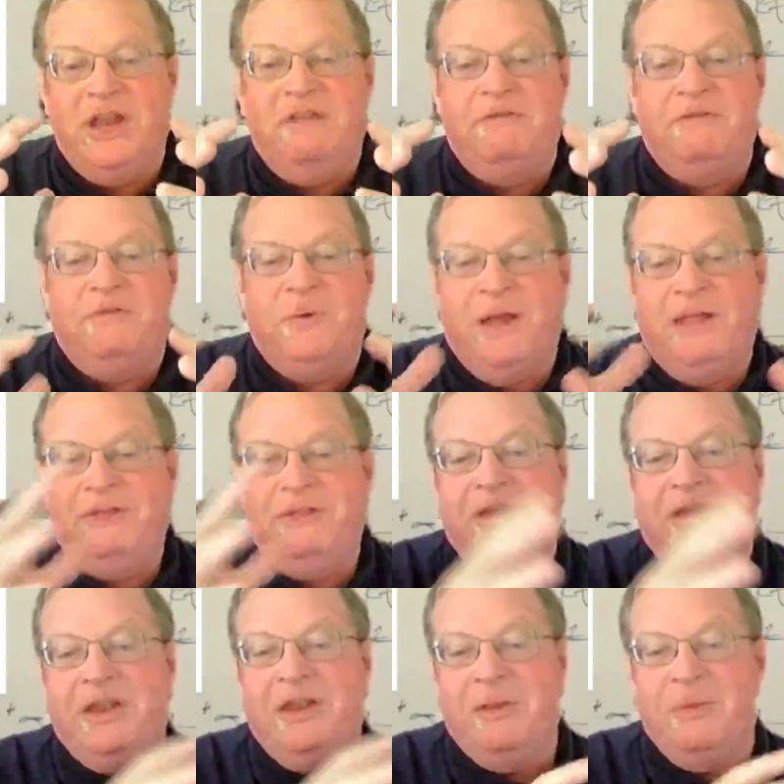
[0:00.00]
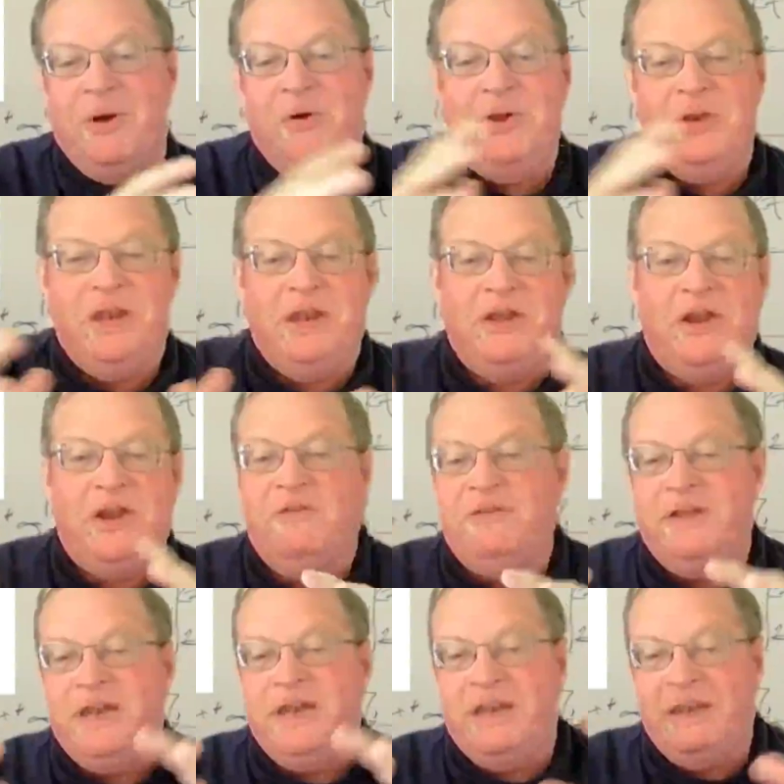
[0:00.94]
influenza, pneumonia, and
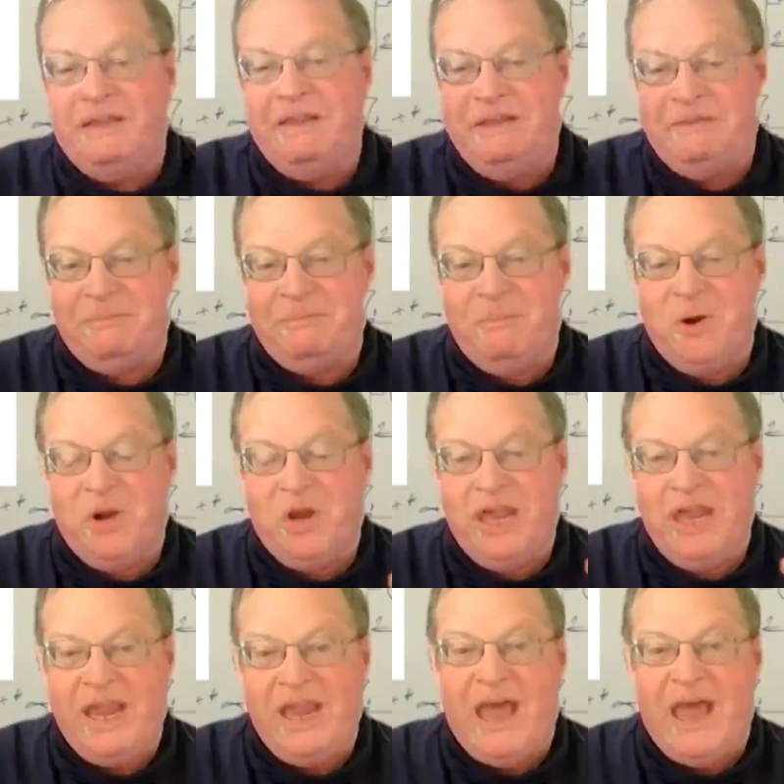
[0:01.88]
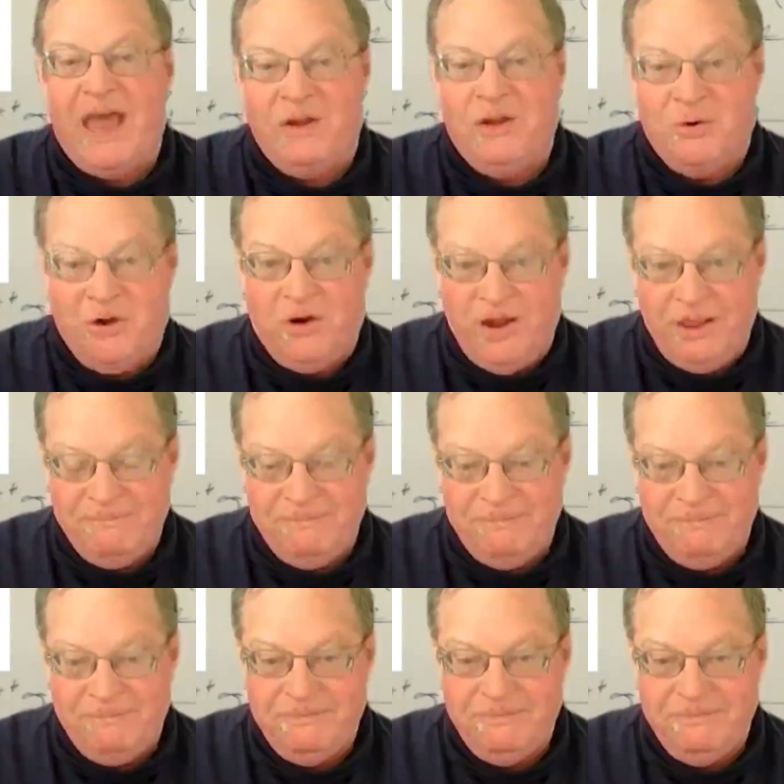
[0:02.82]
COVID into this murky category.
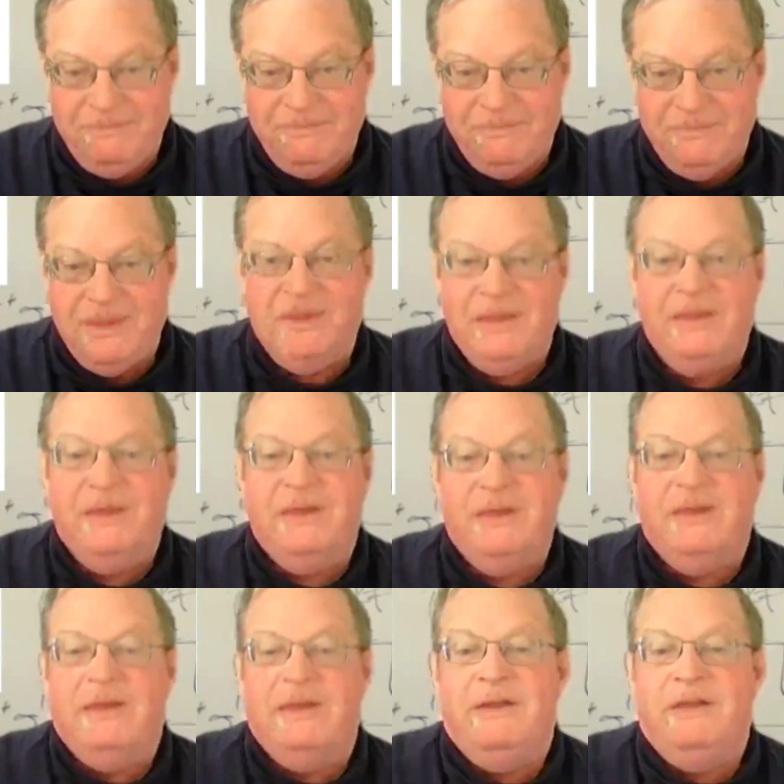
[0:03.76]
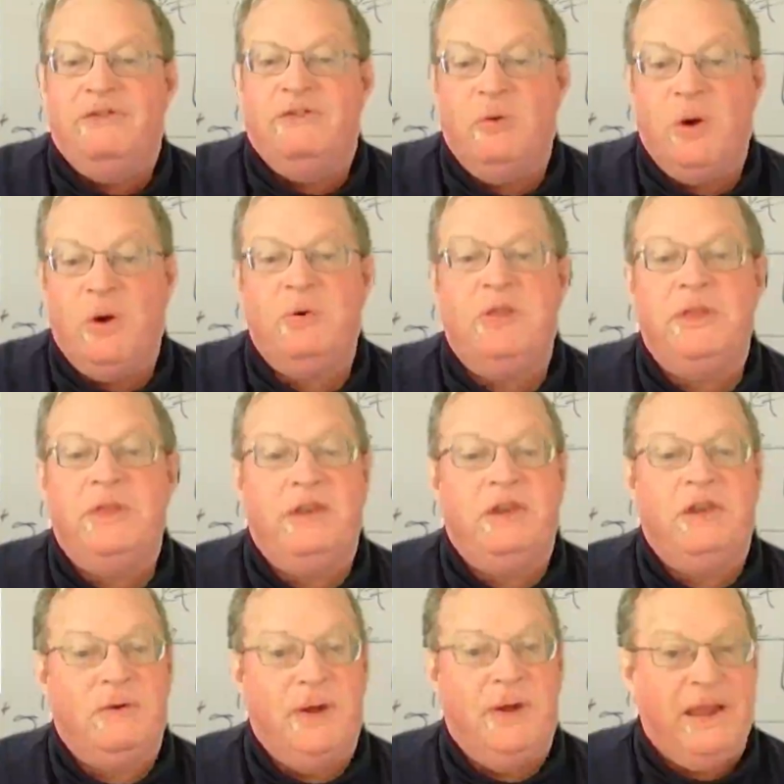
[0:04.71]
So what were they
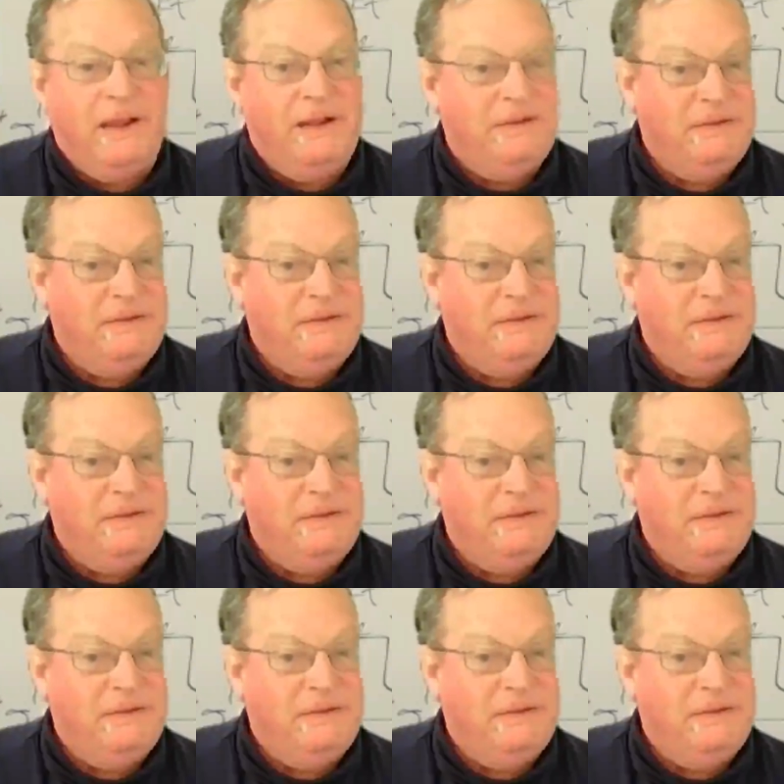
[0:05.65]
doing?